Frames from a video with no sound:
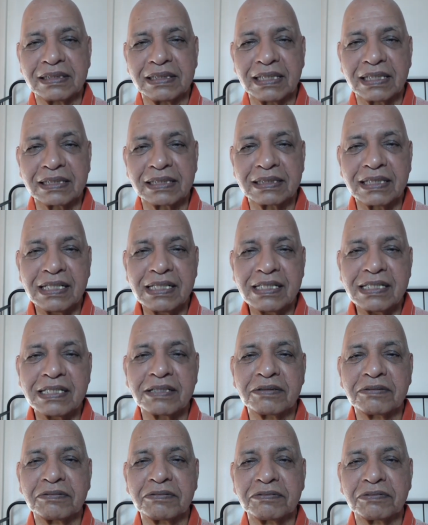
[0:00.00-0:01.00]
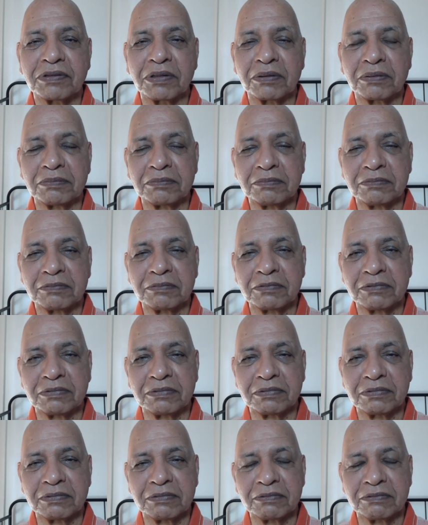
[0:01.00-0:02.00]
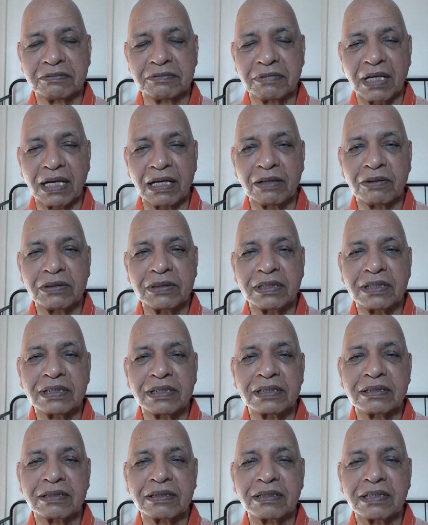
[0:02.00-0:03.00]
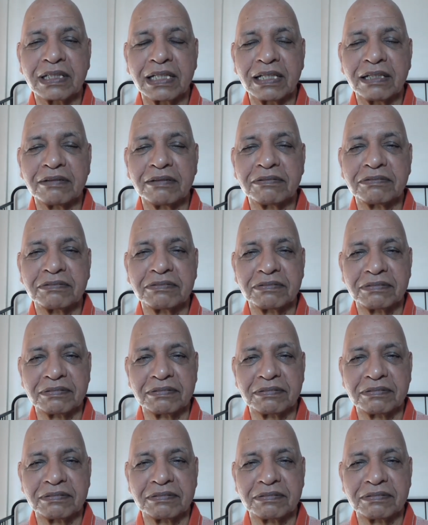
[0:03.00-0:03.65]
desist from wallowing in grief.